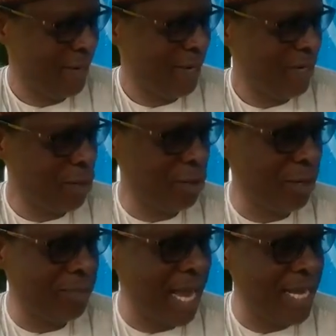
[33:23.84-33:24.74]
So
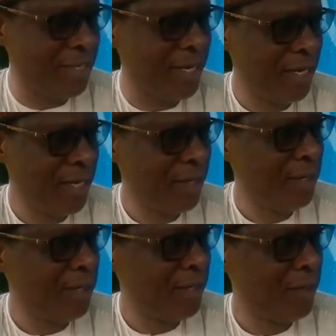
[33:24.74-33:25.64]
sometimes,
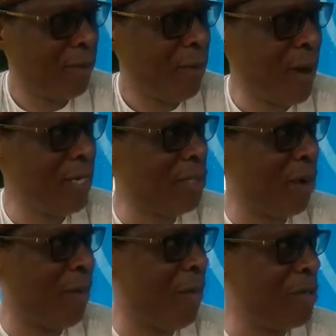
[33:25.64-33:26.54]
when
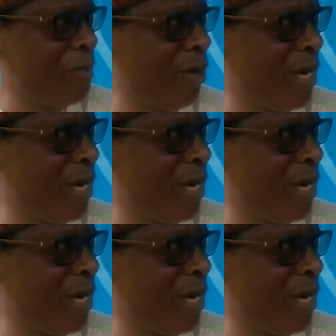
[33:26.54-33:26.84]
some of us become